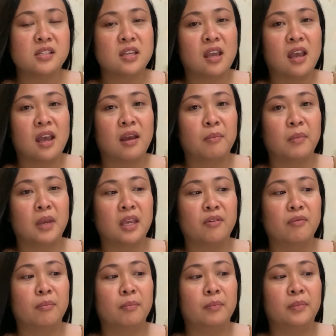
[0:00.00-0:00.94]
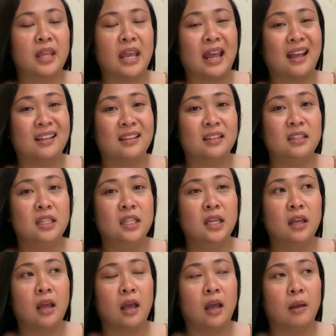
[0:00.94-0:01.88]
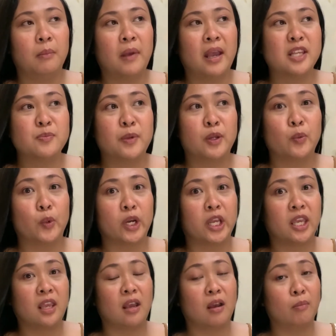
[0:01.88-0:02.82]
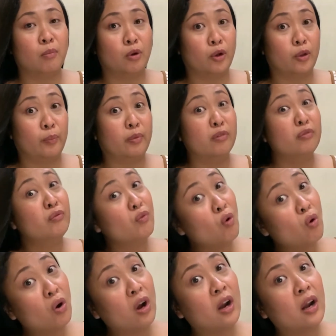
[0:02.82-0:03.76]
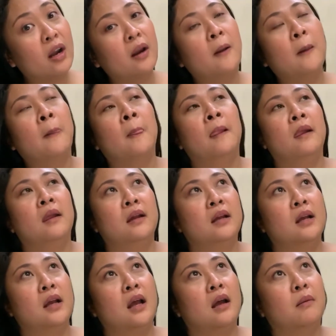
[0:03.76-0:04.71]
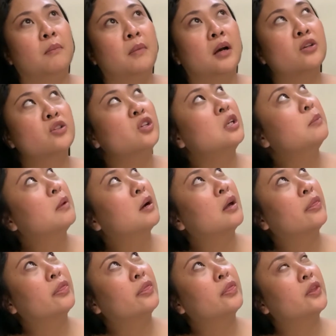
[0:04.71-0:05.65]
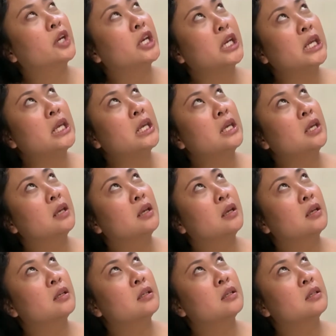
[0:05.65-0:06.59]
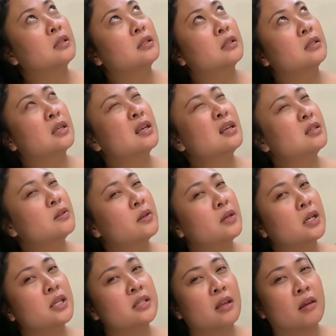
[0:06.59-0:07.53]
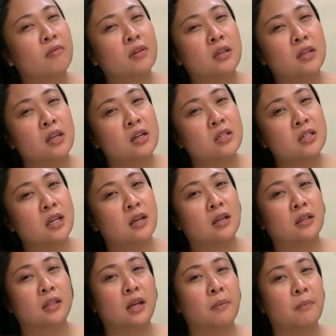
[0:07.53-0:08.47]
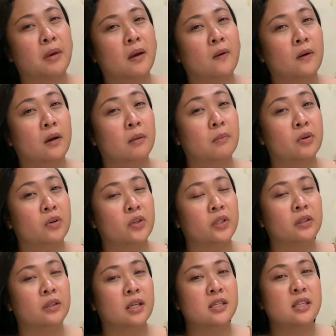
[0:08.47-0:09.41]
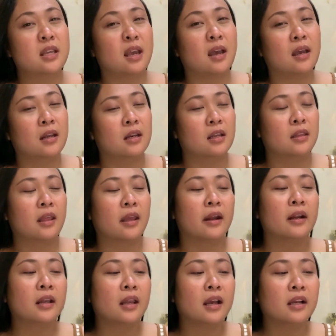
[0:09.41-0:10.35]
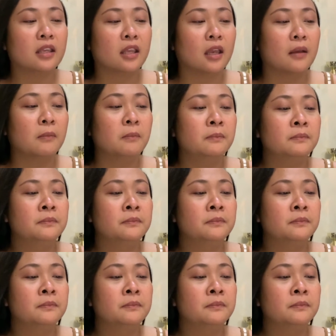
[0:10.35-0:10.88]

kasi nga my dad has been working abroad before. Actually mga 36, 37 years siya nagtrabaho abroad kasi kaka-retire lang niya.